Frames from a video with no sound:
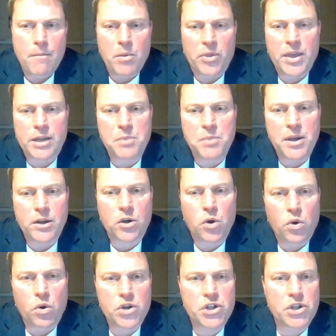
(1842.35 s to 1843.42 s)
but there's been a
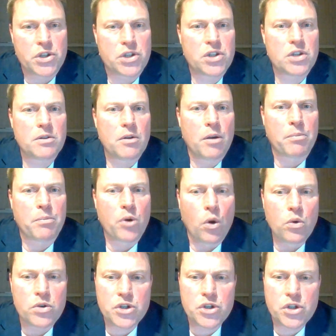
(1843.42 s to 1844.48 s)
cautious
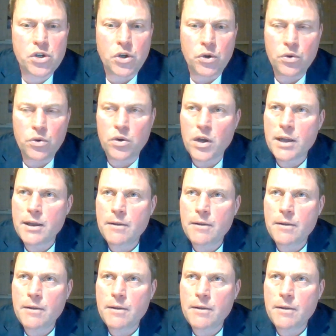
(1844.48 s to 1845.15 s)
approach to